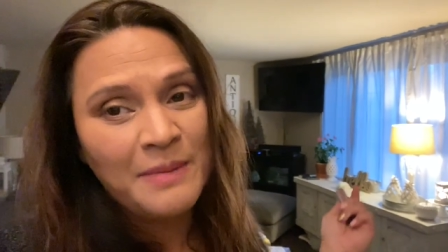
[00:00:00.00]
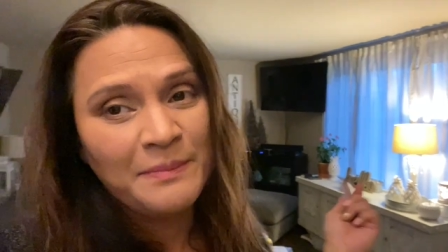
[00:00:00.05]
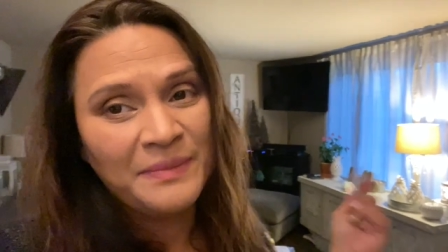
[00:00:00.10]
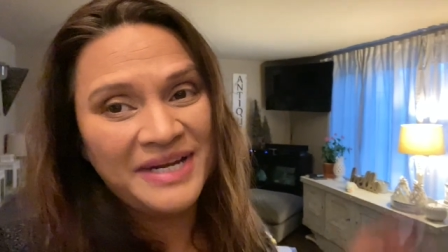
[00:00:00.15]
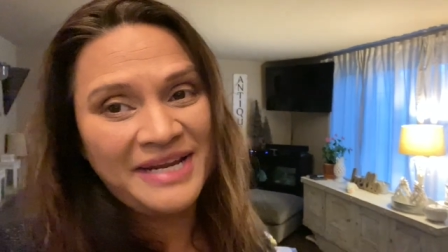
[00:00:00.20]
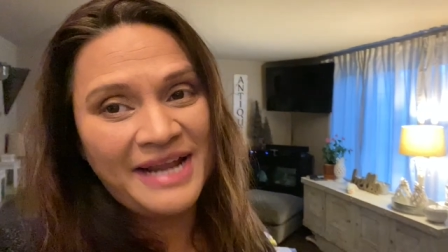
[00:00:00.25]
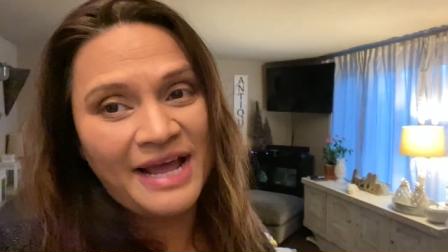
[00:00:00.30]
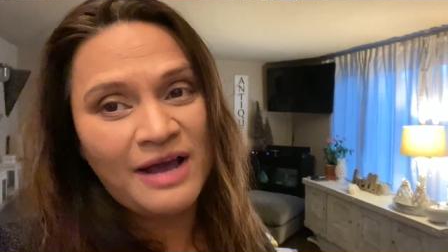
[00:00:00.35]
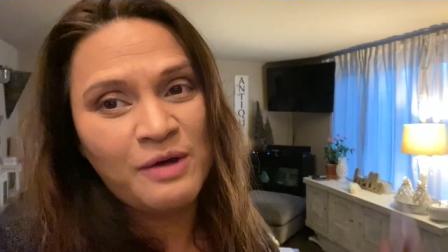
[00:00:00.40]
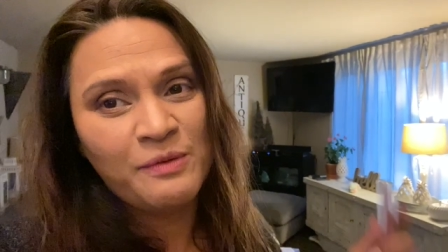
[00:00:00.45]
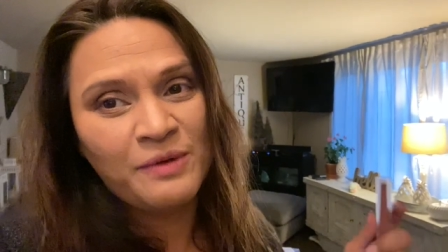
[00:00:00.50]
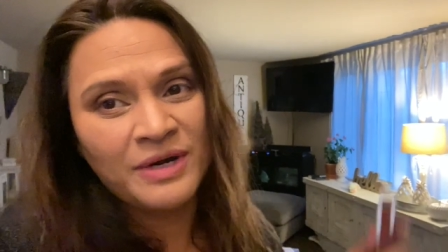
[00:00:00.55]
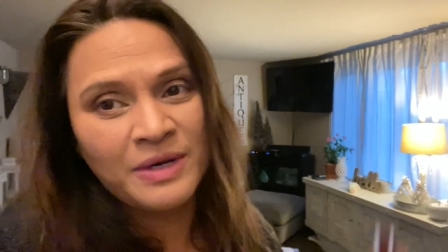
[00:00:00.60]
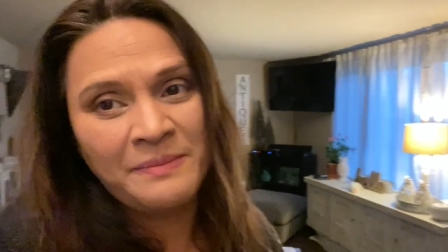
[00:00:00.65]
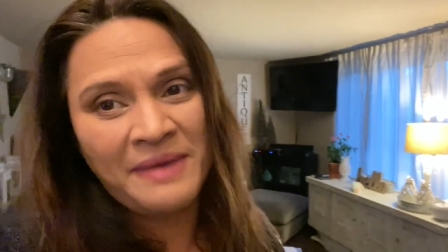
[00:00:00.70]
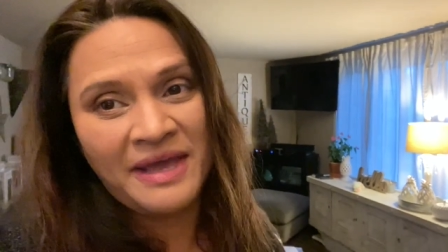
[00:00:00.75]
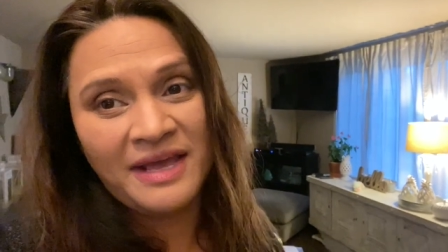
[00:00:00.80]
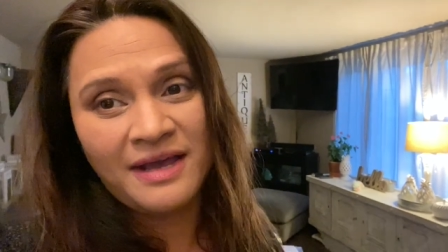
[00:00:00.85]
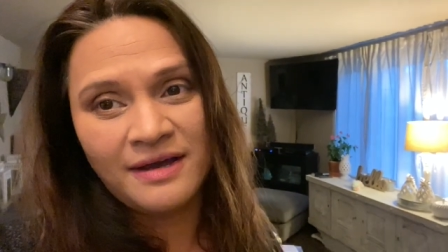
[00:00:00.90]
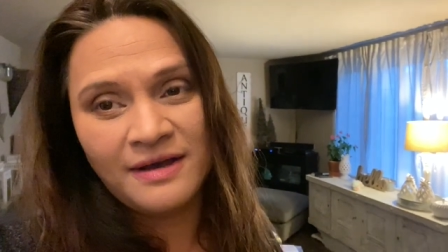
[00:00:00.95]
But now I want to
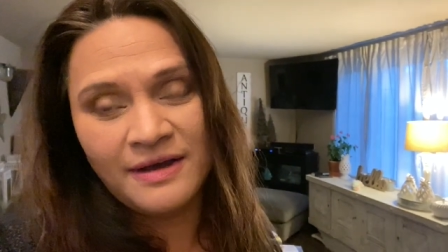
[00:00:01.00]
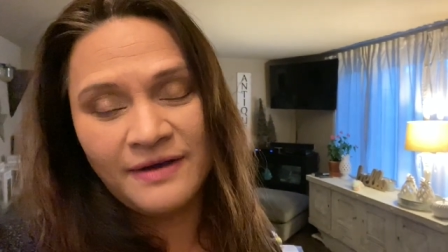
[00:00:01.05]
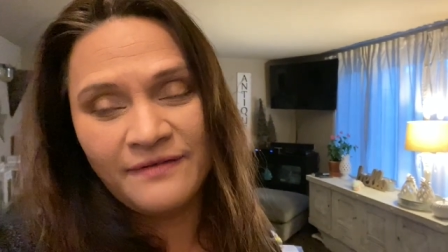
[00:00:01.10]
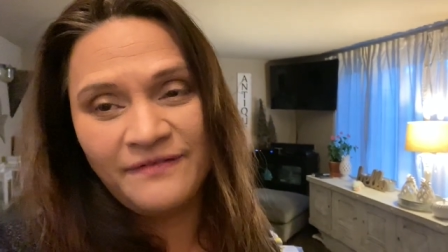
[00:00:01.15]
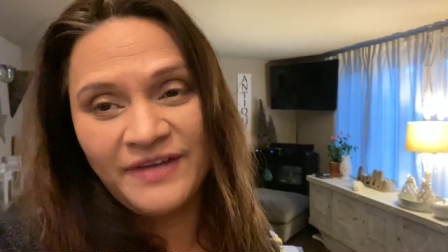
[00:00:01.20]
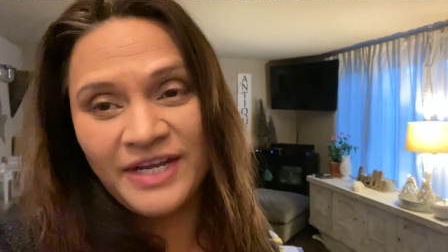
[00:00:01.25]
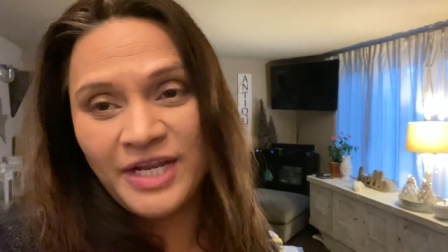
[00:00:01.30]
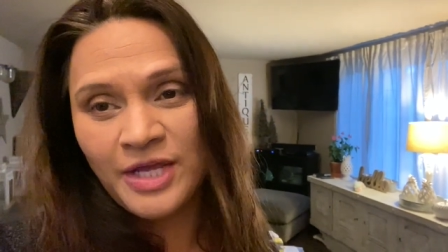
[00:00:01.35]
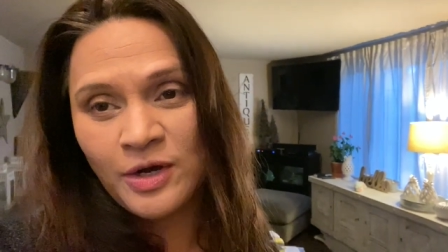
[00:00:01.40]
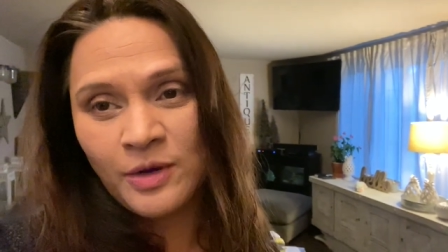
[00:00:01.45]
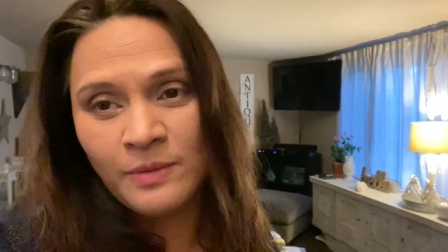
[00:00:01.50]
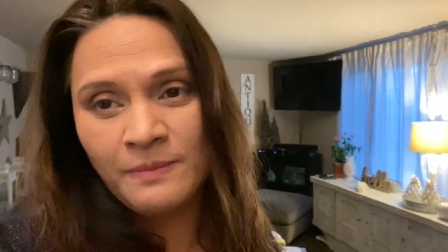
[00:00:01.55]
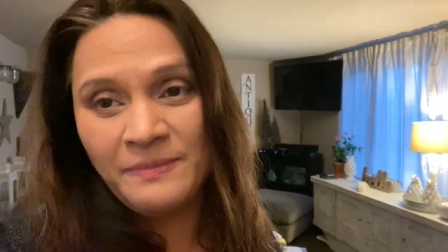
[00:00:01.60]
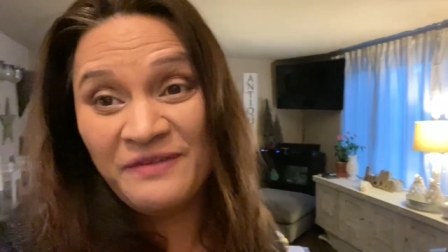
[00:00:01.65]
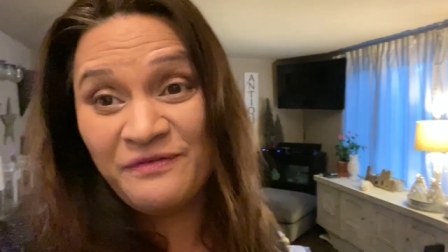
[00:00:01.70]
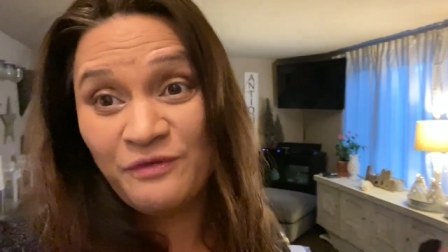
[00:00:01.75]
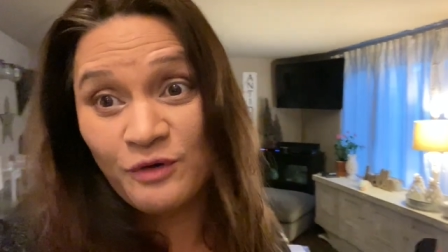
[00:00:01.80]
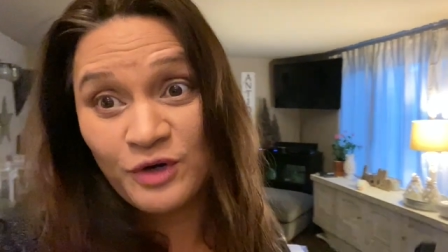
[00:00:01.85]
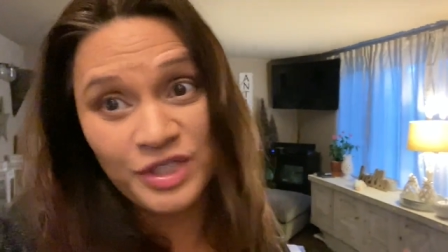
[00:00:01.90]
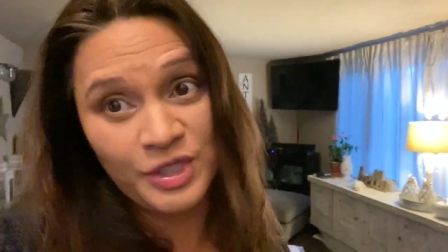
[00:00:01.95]
make a video
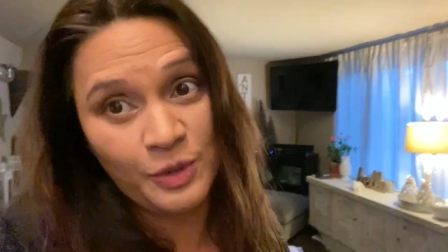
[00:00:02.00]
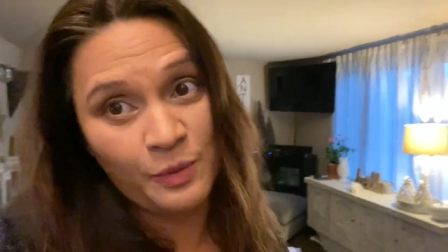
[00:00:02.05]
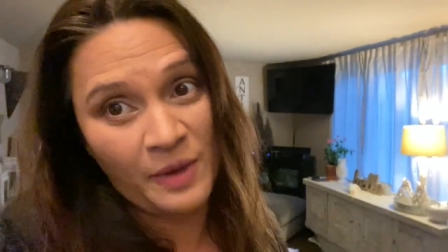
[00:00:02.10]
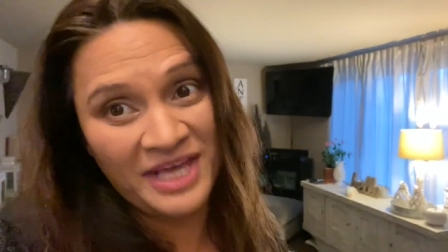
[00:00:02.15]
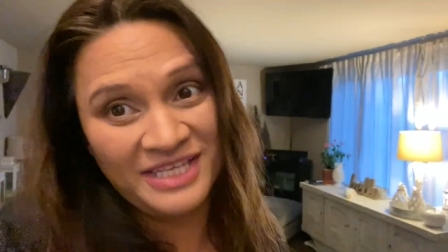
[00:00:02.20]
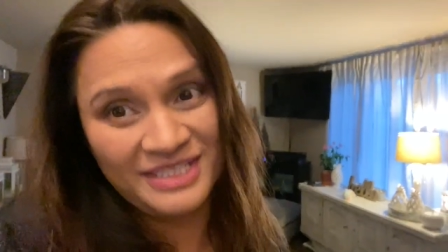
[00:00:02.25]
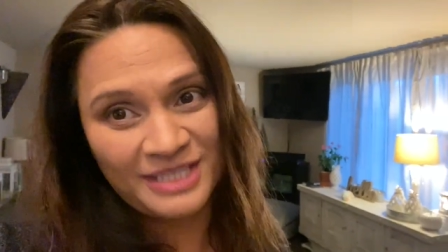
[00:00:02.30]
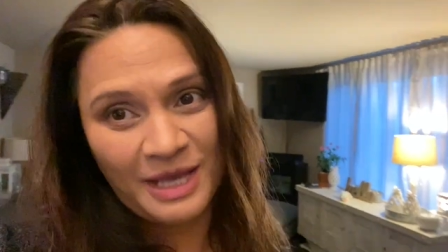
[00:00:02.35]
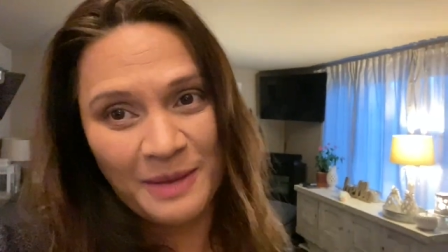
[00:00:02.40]
before she wakes